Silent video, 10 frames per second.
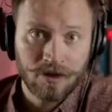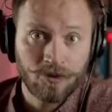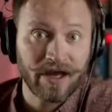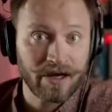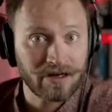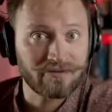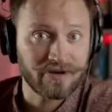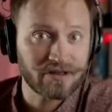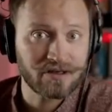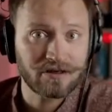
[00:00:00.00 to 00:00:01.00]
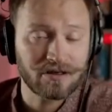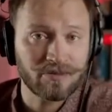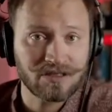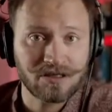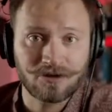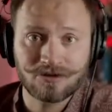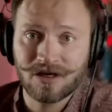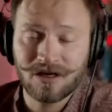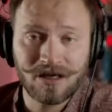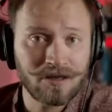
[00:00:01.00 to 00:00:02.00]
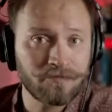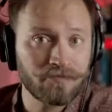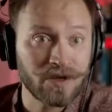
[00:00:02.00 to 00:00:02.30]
We had an event here at Mexico City.